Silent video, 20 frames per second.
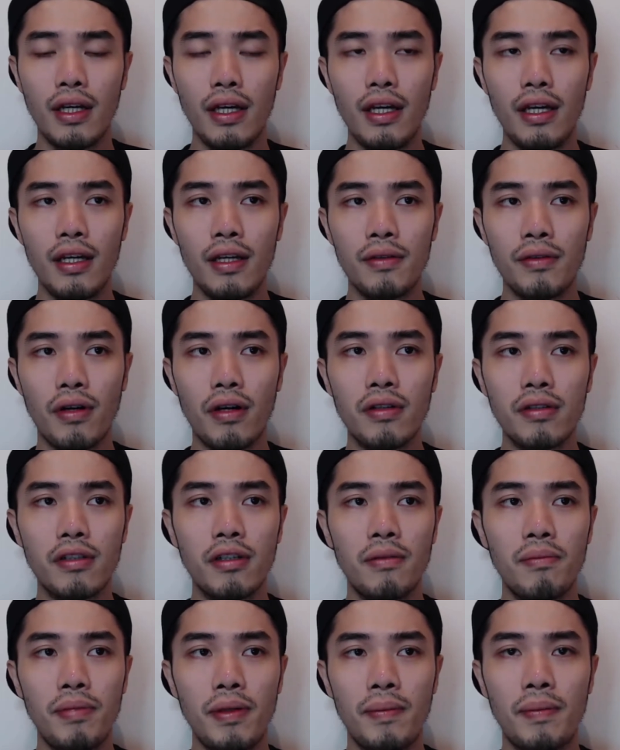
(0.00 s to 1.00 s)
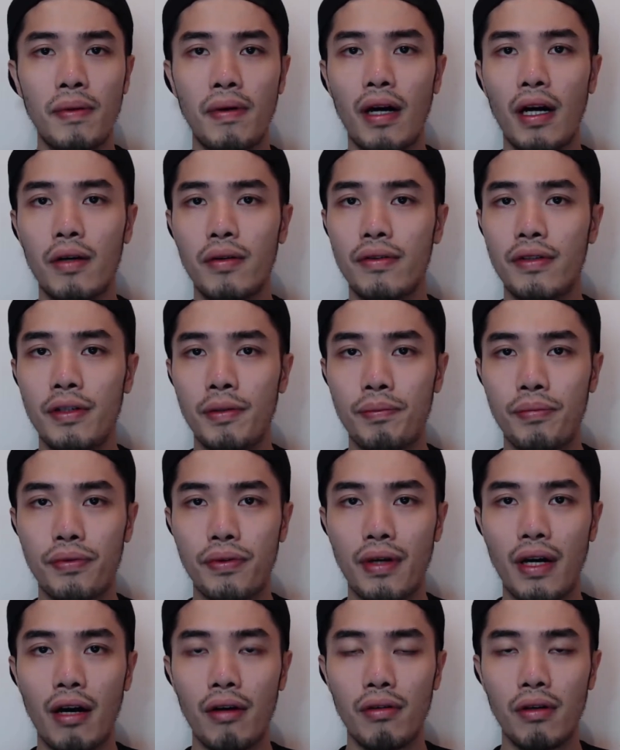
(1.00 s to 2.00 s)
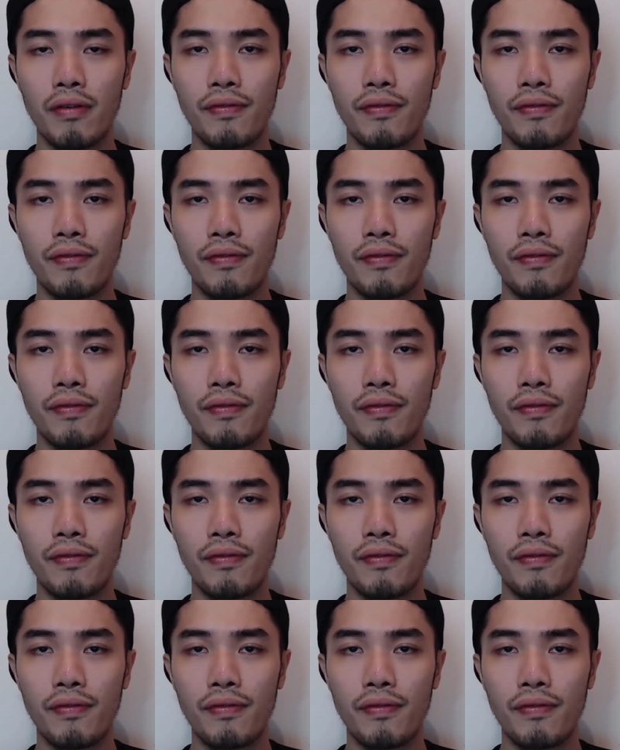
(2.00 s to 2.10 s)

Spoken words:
and Hong Kong people are very proud